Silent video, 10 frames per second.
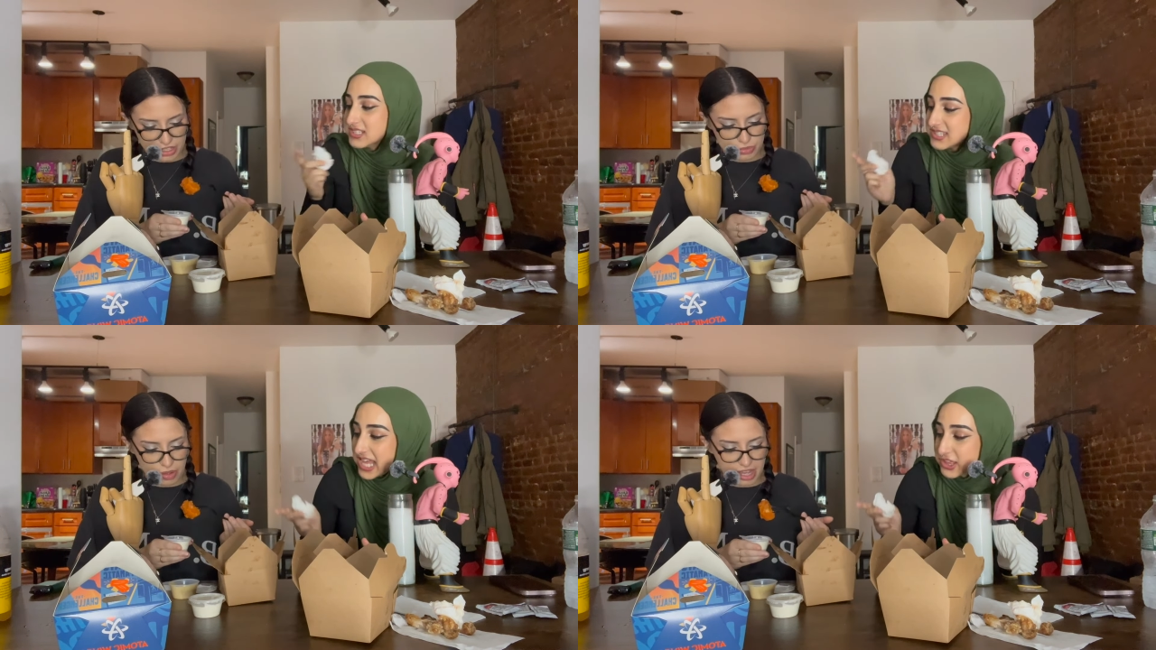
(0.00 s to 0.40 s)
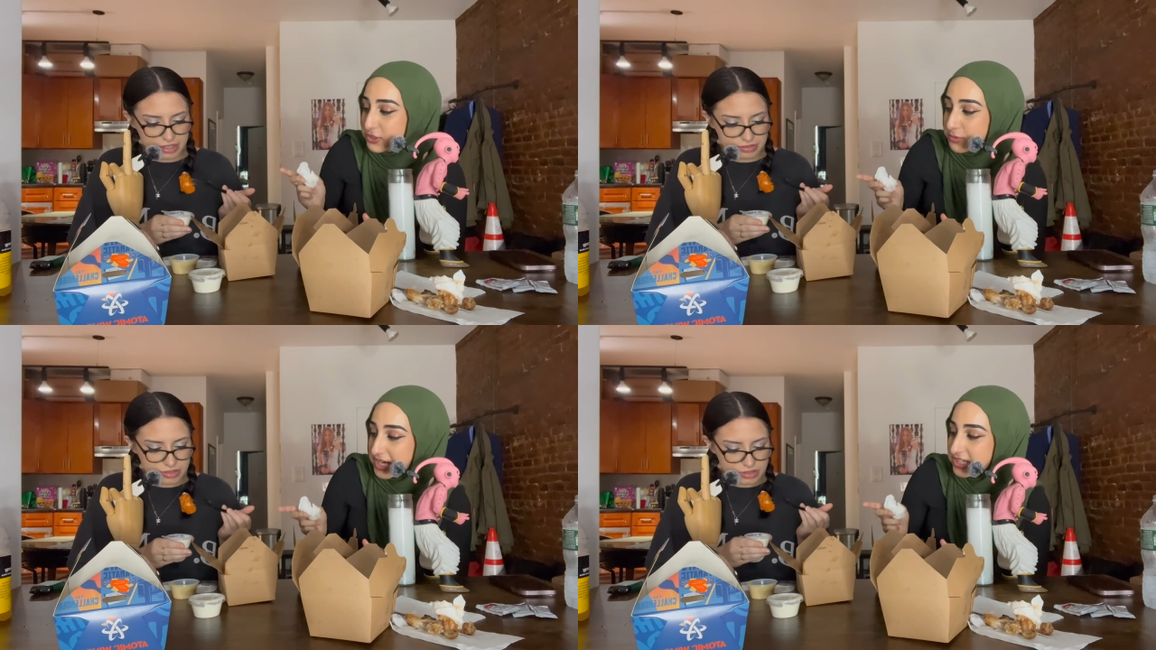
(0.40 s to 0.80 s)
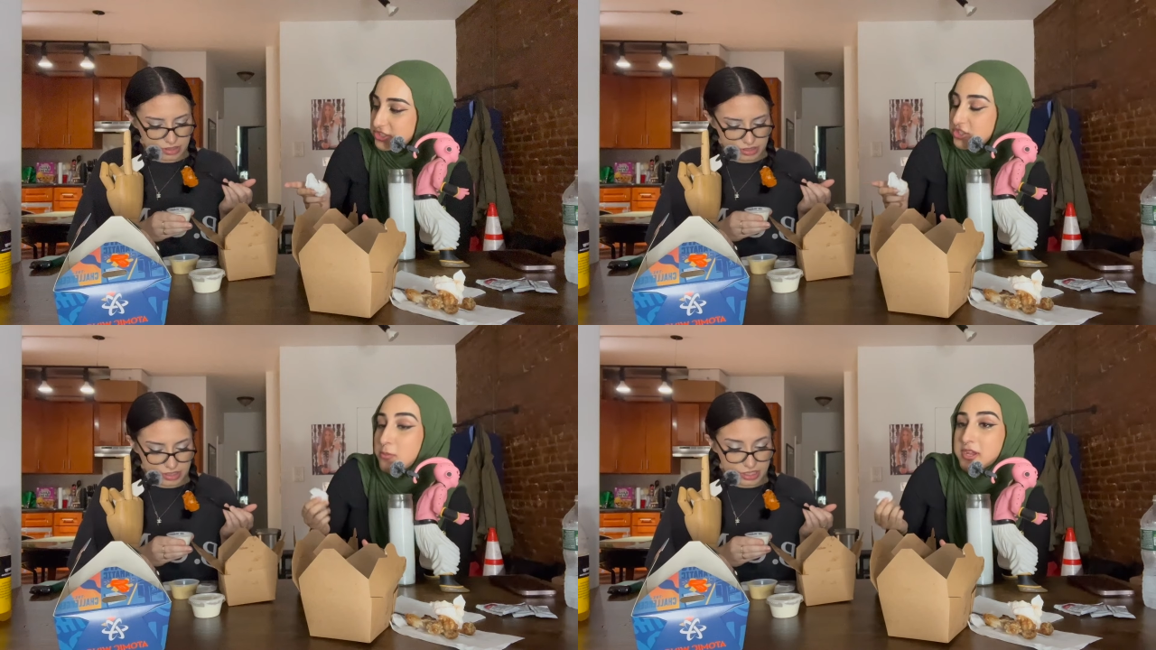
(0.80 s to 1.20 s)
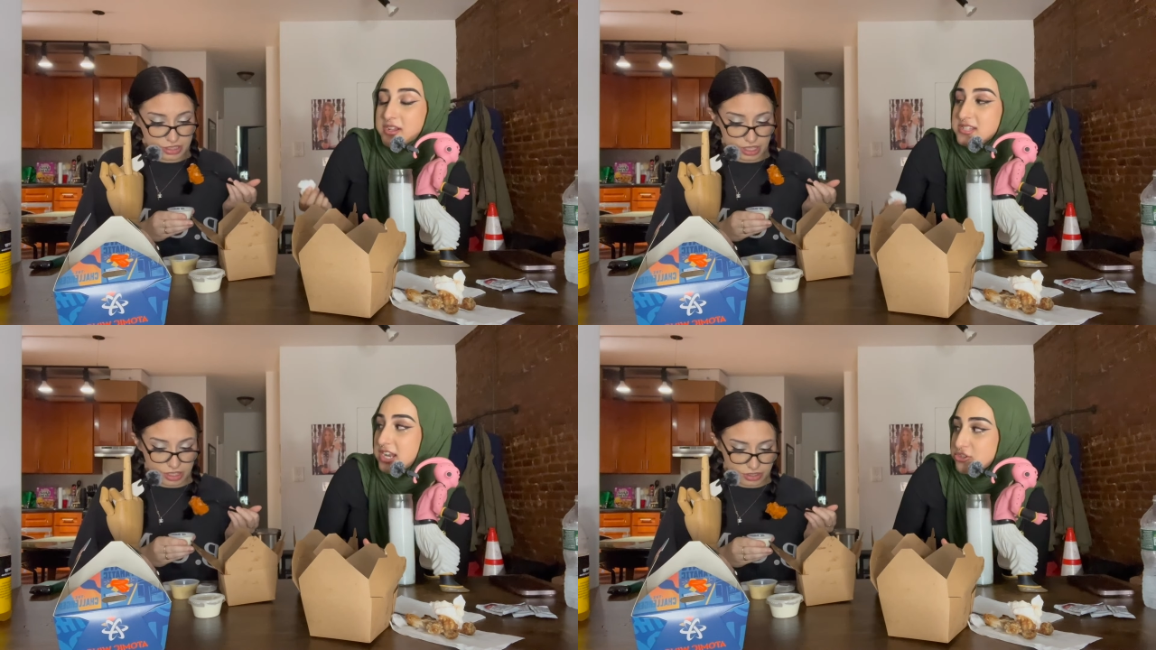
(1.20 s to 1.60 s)
Speaker 1: Is that the ranch? Oh my
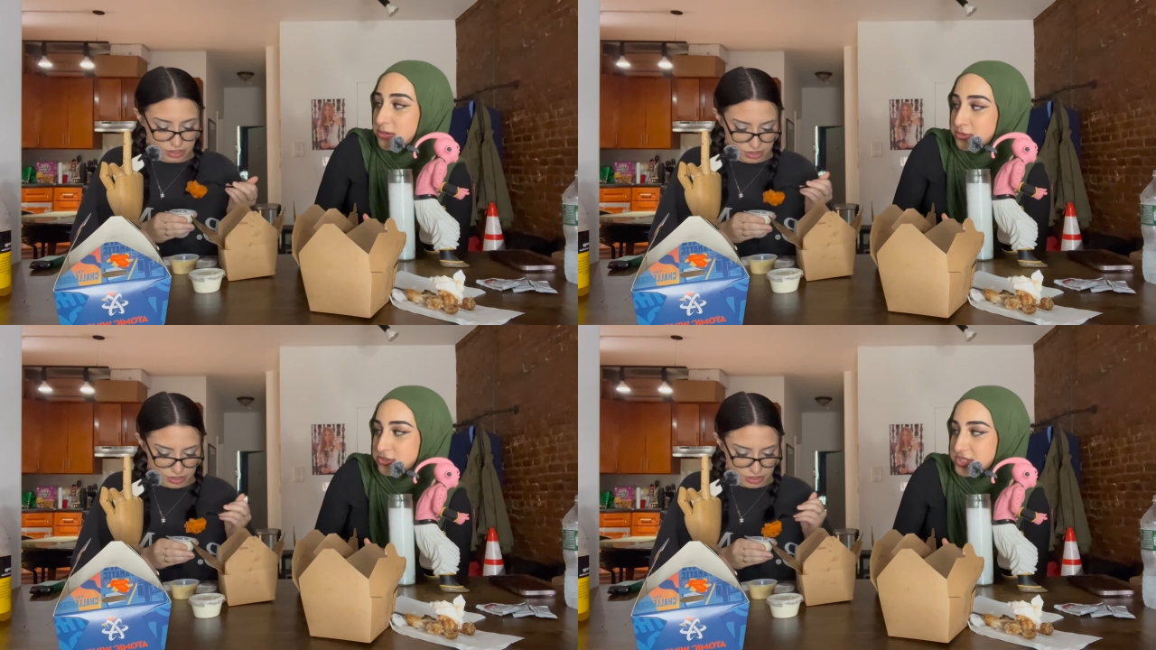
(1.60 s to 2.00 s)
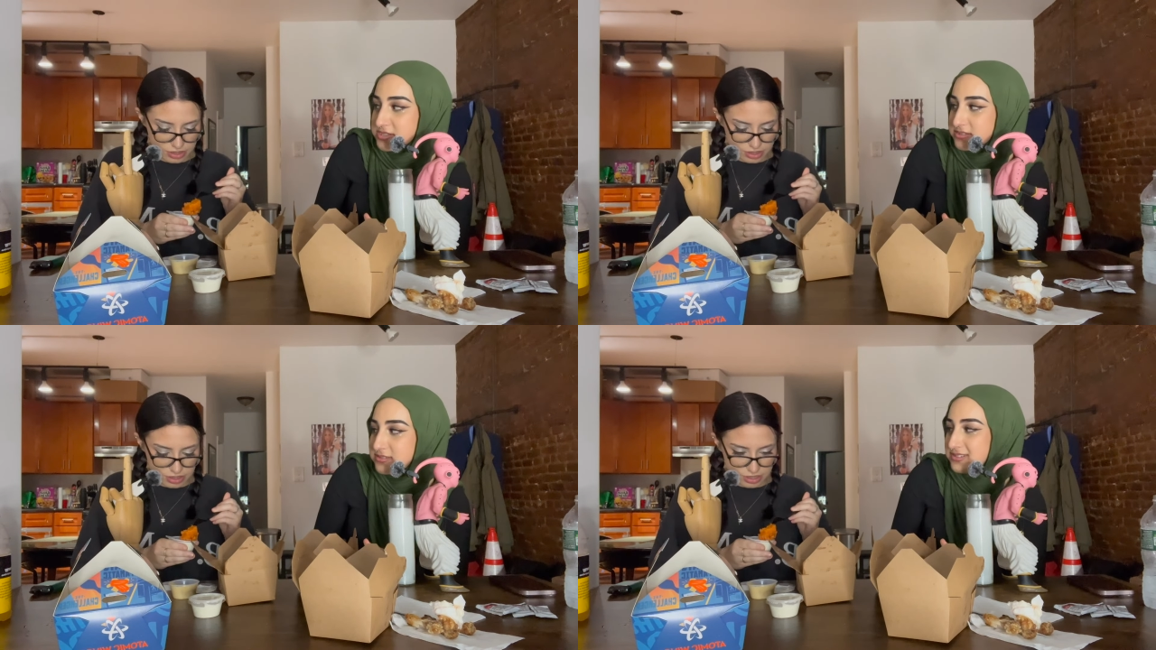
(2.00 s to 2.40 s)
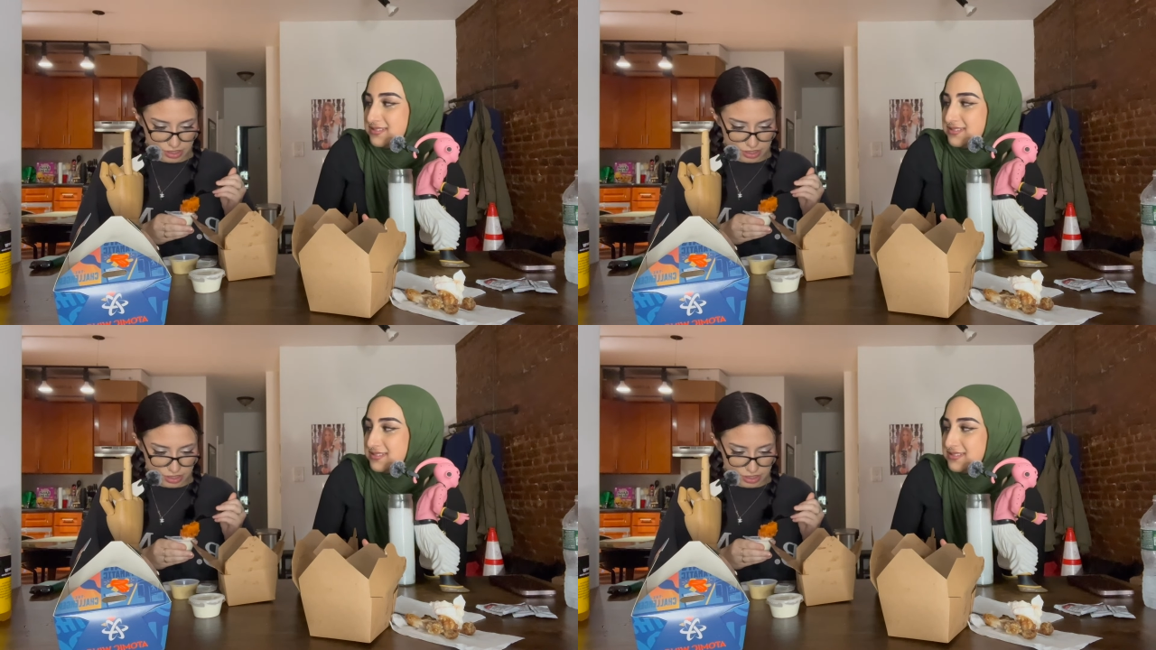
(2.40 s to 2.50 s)
god, did I try blue cheese?